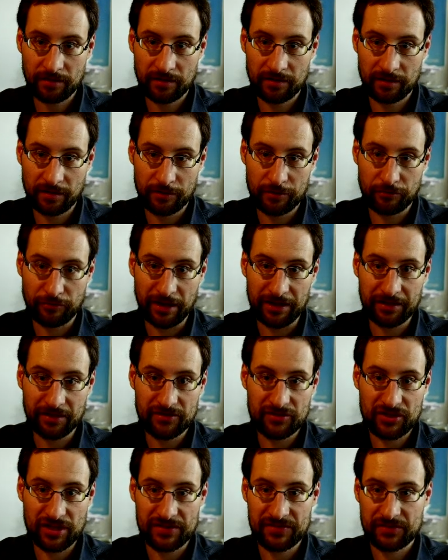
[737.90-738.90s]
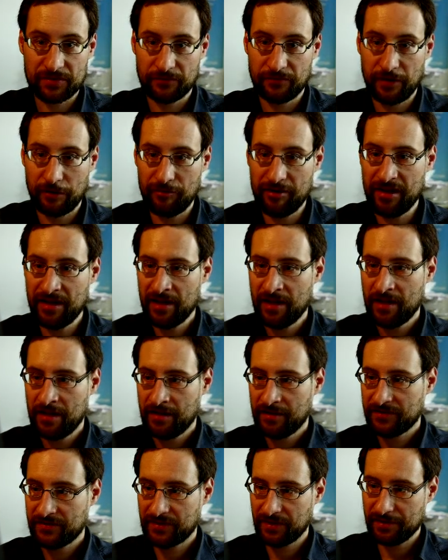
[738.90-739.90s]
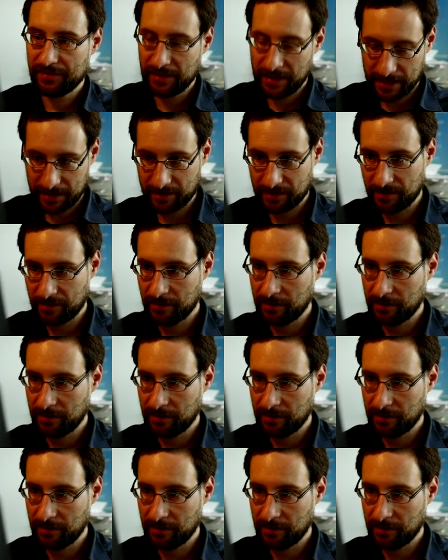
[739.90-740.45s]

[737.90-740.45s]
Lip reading: created just a very, like,